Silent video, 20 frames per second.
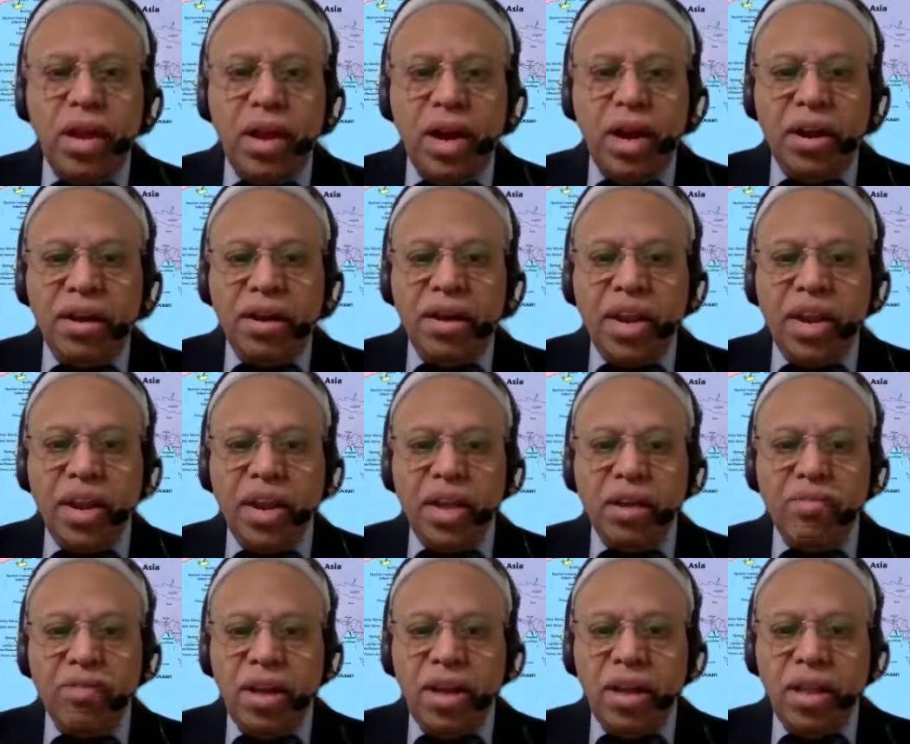and take
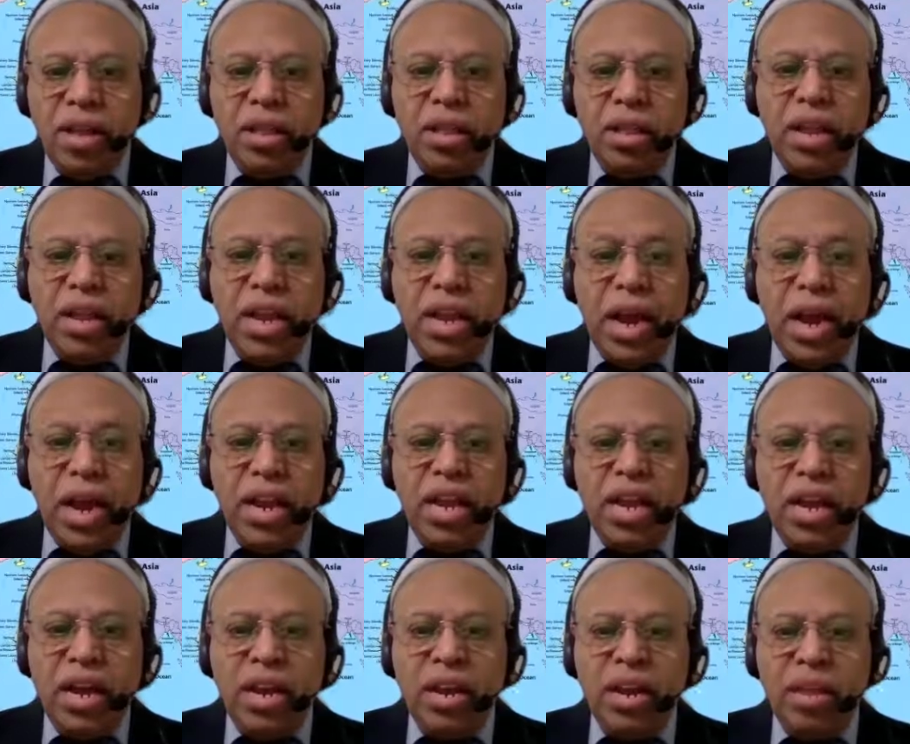away
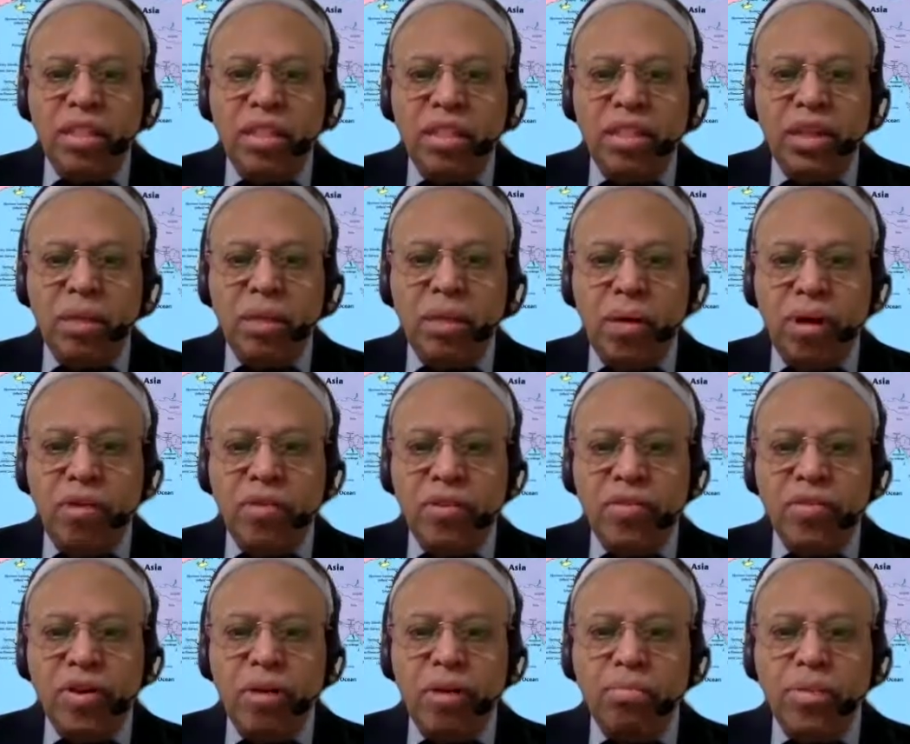any unnecessary power
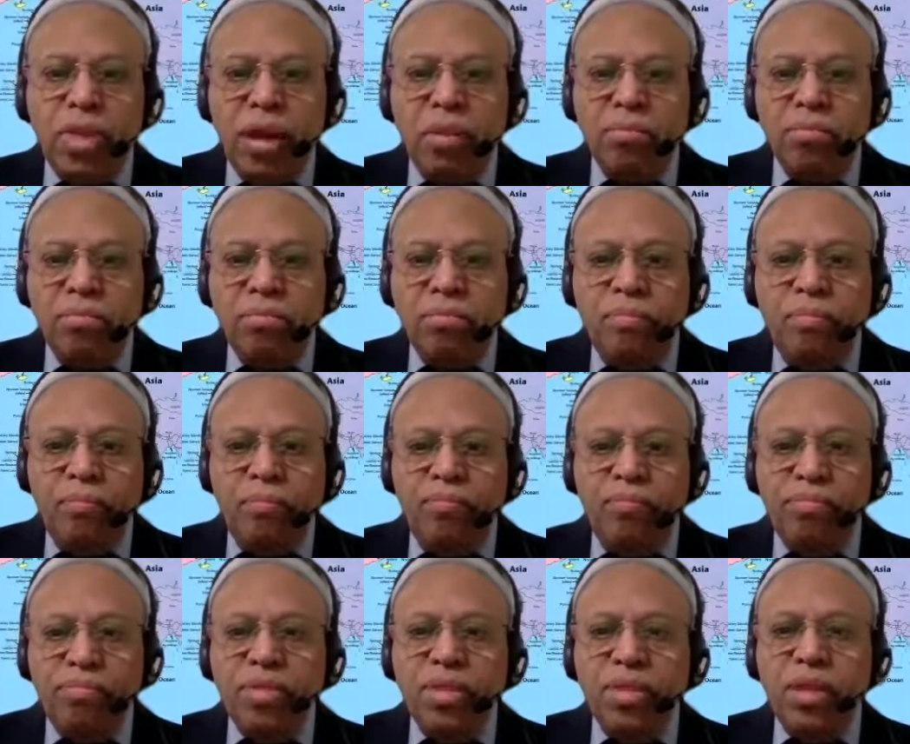from them
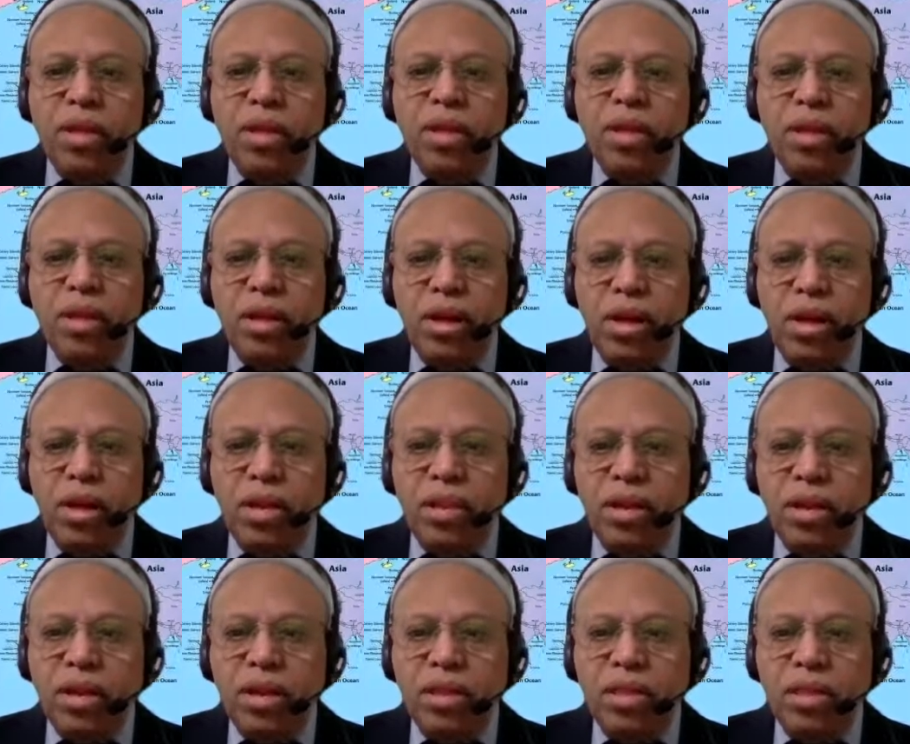
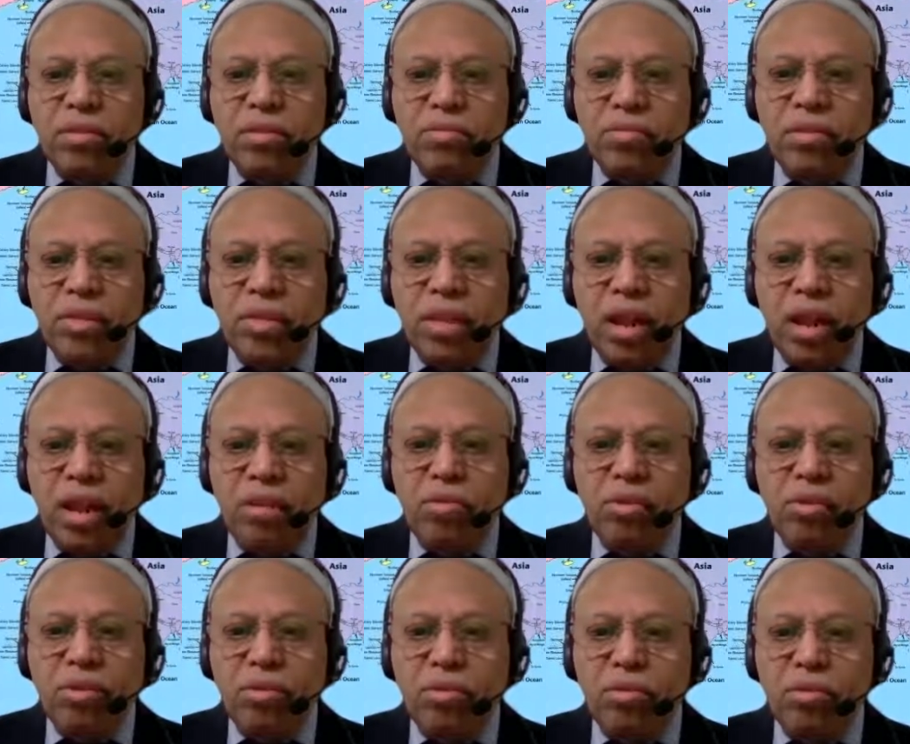other than
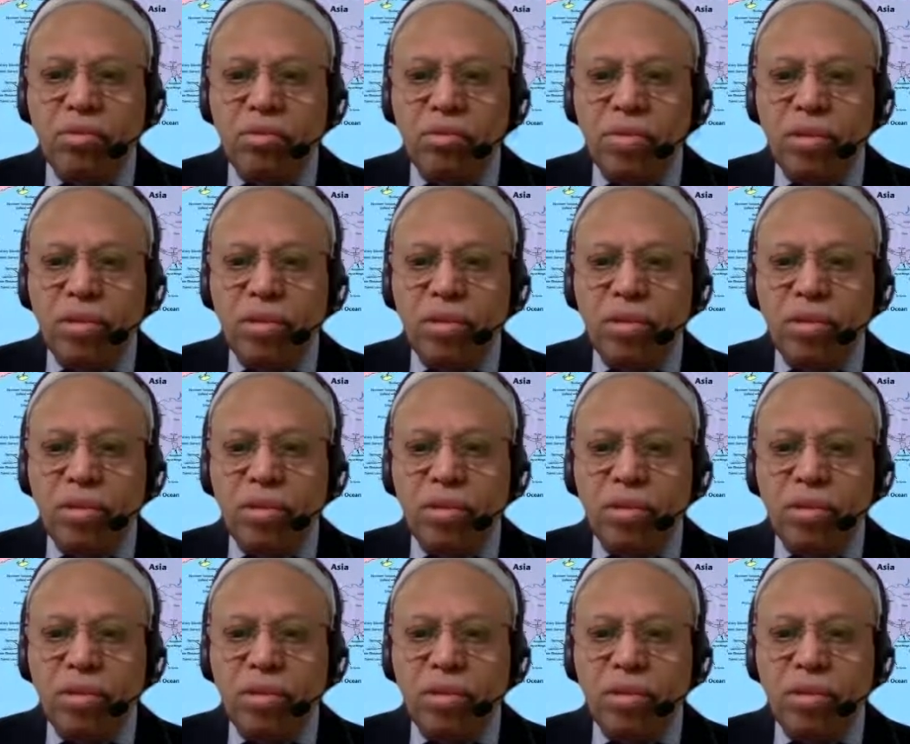to